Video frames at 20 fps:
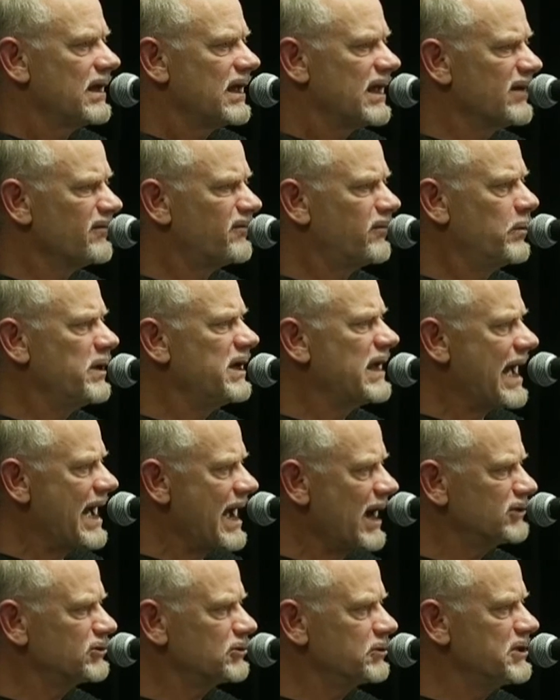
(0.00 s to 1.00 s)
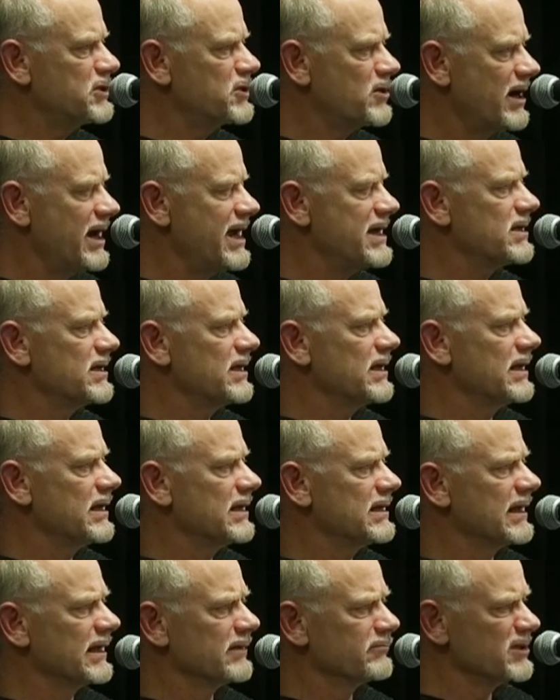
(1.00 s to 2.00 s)
If we actually try
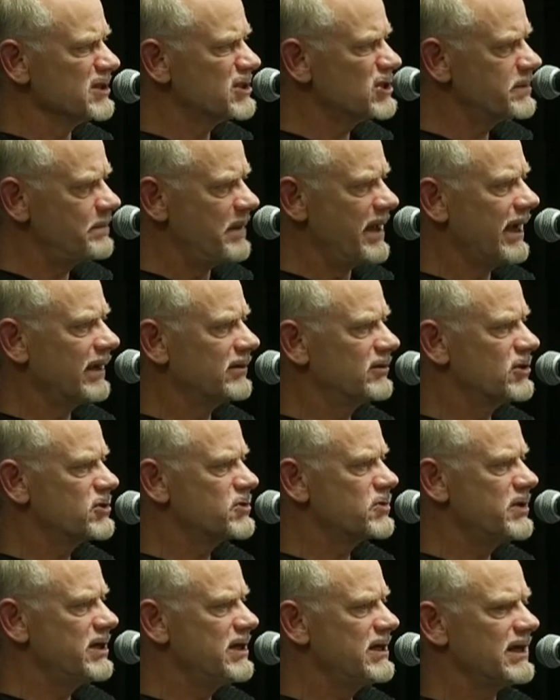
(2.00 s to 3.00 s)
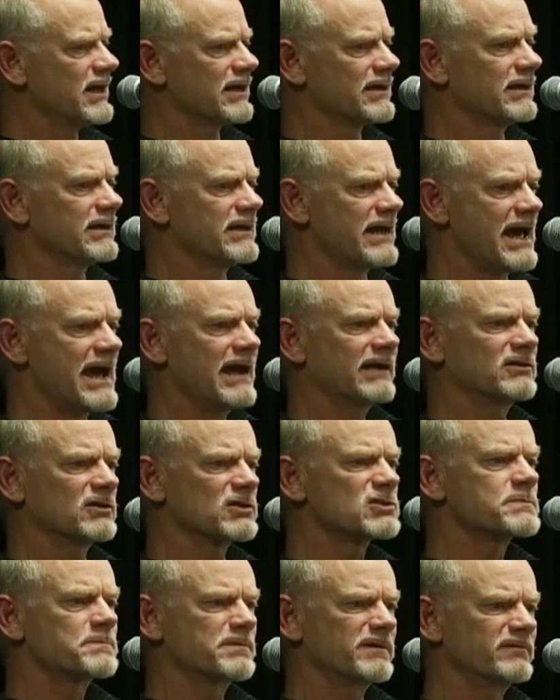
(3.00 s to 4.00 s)
to respect the treaty and enact
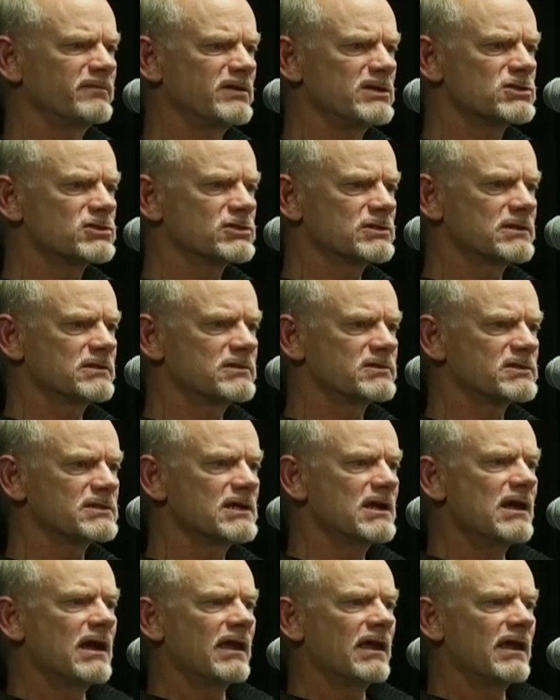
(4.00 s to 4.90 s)
its provisions,